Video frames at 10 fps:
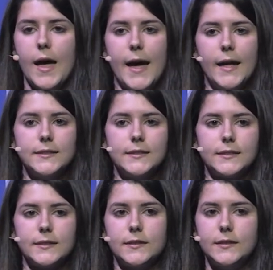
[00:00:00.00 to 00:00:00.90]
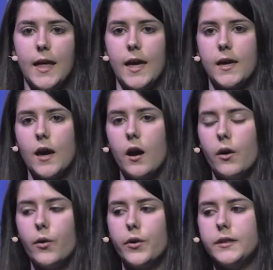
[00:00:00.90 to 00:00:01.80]
and they
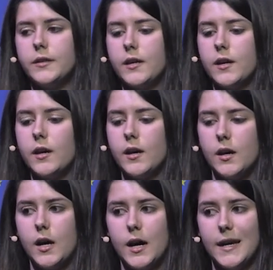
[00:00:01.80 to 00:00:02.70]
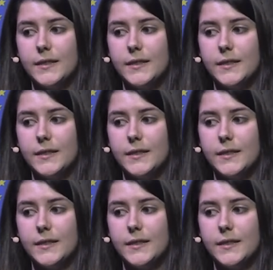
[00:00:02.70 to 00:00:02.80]
are already uh,